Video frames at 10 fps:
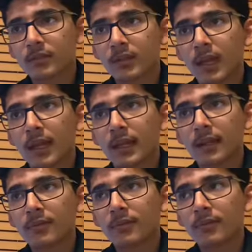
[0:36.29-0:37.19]
and I
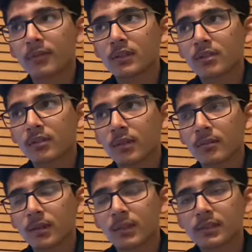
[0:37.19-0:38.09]
finished them by
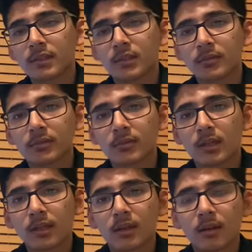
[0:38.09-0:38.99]
myself,
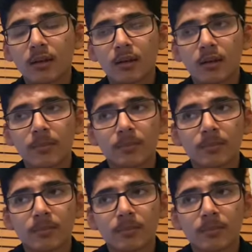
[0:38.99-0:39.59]
and